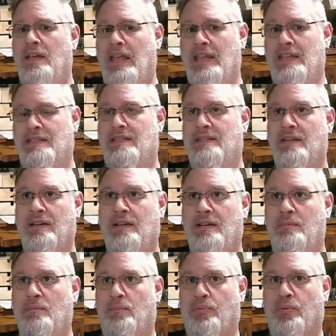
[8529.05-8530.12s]
It's
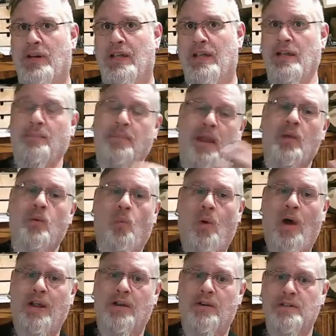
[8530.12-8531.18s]
bringing up a
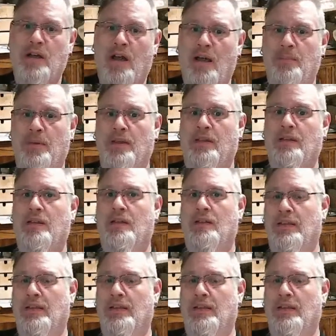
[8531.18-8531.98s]
wider topic.